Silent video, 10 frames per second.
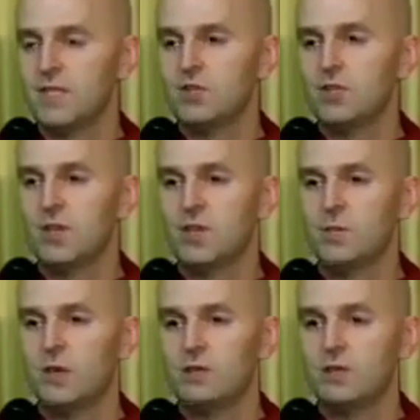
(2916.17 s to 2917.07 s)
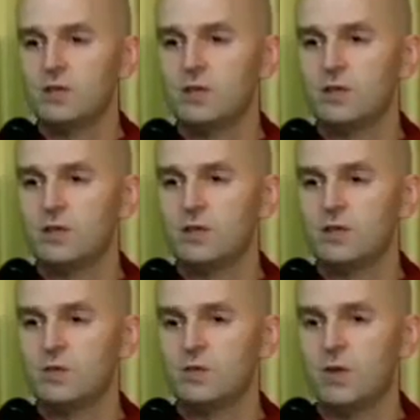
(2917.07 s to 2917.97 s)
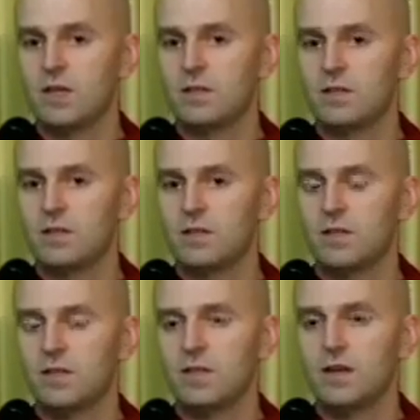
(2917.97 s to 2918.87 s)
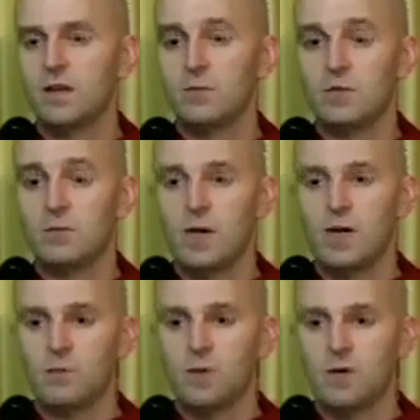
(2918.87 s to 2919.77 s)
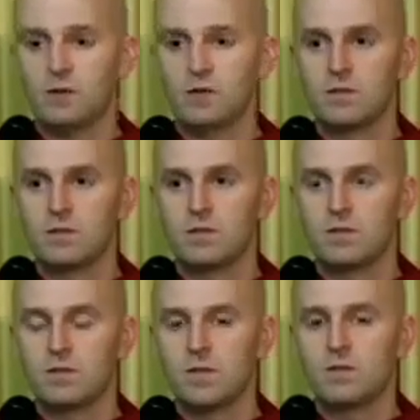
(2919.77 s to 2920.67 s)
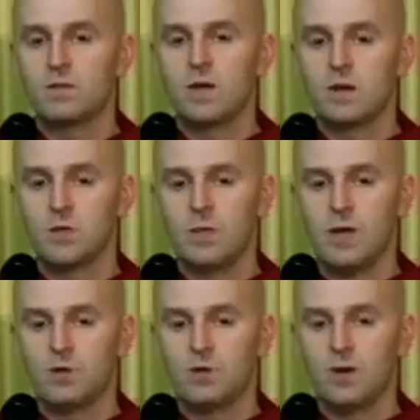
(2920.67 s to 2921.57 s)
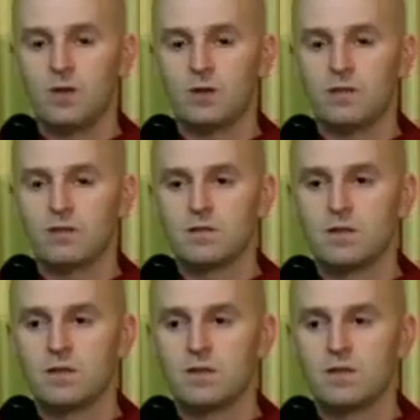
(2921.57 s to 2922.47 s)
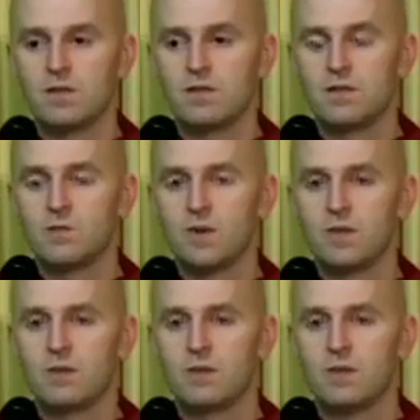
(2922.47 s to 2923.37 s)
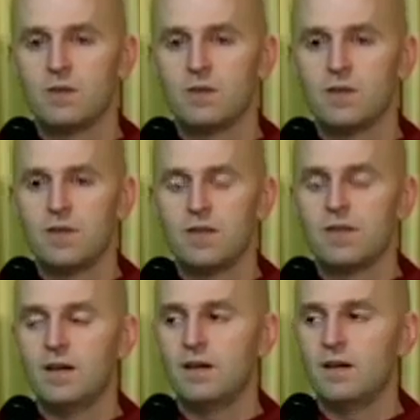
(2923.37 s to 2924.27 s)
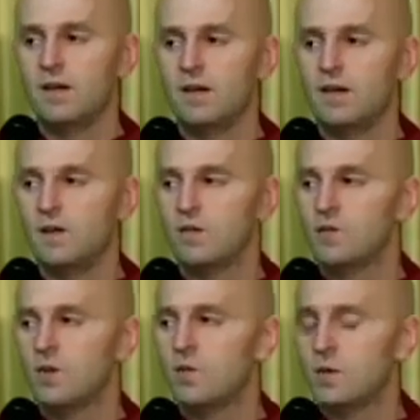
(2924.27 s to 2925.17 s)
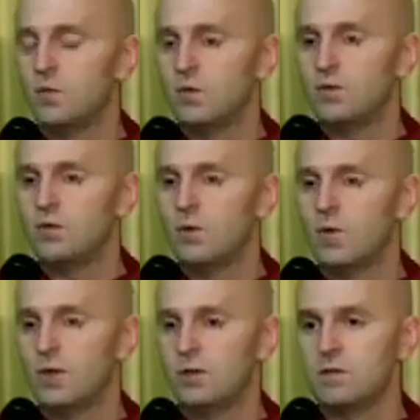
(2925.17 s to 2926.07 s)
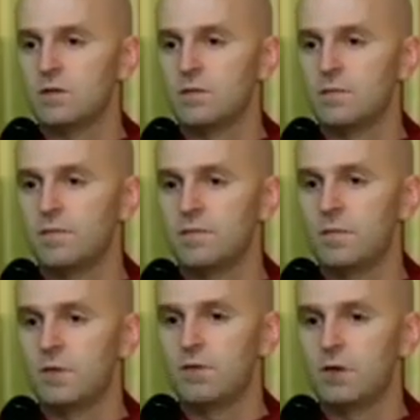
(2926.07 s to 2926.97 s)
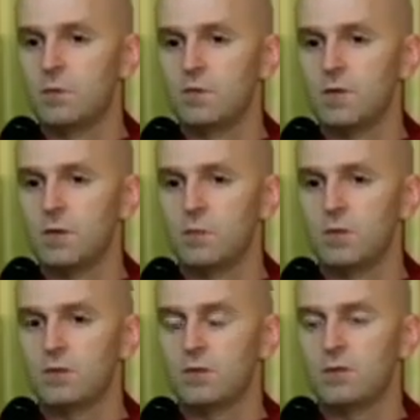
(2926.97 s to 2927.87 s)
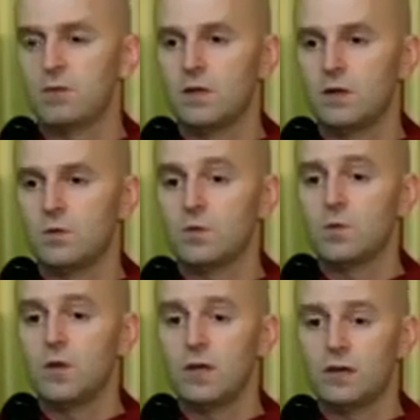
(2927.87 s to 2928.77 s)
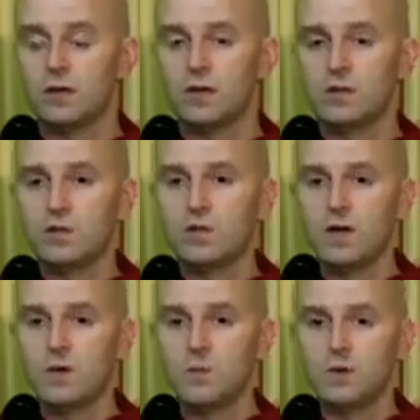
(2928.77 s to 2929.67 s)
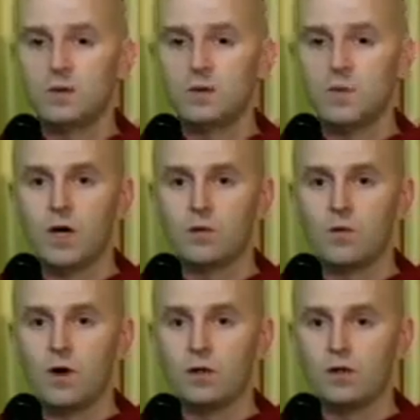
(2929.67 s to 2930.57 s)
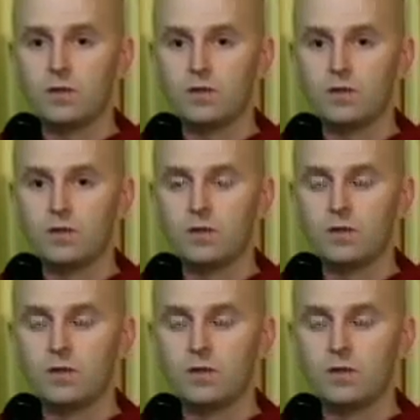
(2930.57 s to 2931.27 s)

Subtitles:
he should talk about this, right? He can help these bad monks overcome their bad qualities, right? And again, in so many beautiful ways, the Venerable Sariputta was willing to talk about these bad qualities.